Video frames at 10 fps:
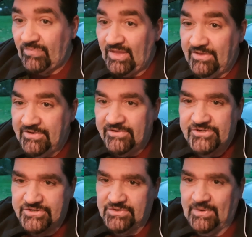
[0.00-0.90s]

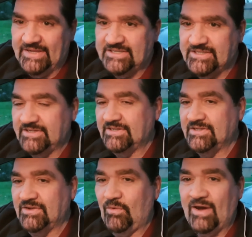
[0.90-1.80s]
She was quite
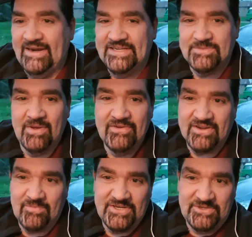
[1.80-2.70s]
quietly
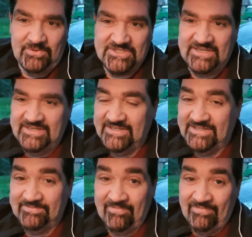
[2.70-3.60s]
spoken when she wasn't in
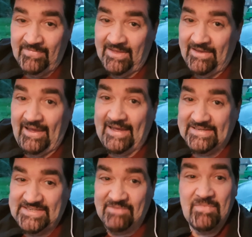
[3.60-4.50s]
her
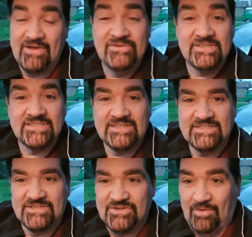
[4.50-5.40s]
acting mode as
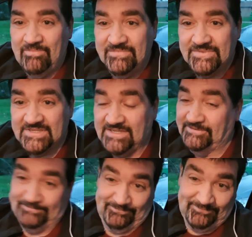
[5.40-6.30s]
a dom.
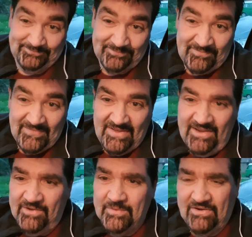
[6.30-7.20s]
So
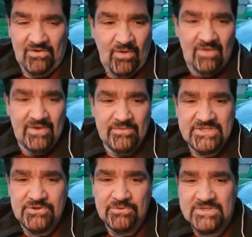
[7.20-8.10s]
we quite well. We
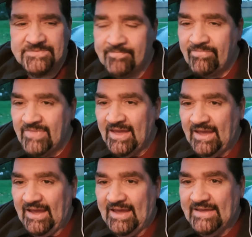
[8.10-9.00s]
talked,
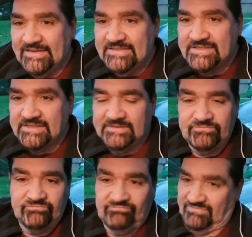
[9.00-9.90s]
and
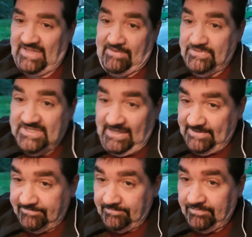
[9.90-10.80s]
that was
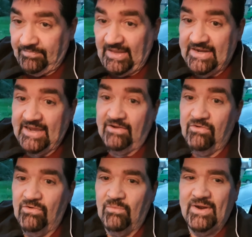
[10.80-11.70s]
that.
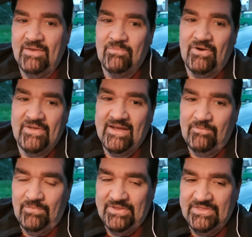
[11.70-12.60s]
Now, when I broke
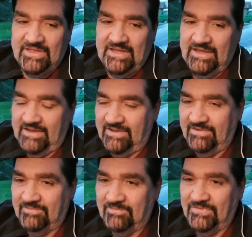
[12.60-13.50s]
up with the
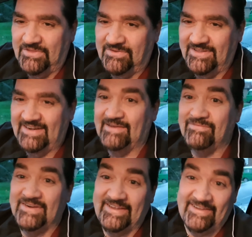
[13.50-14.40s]

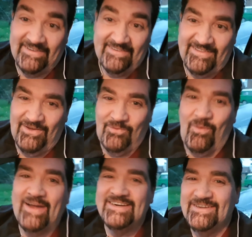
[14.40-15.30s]
lovely,
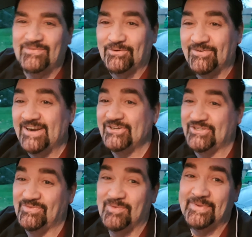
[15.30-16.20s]
wonderful
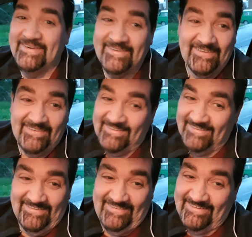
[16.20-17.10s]
Russian woman,
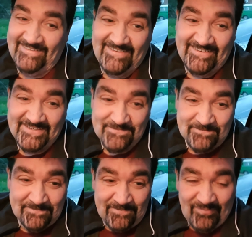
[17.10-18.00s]
oh god,
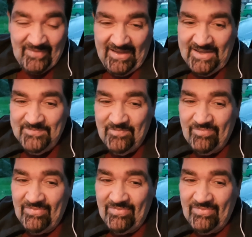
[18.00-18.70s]
a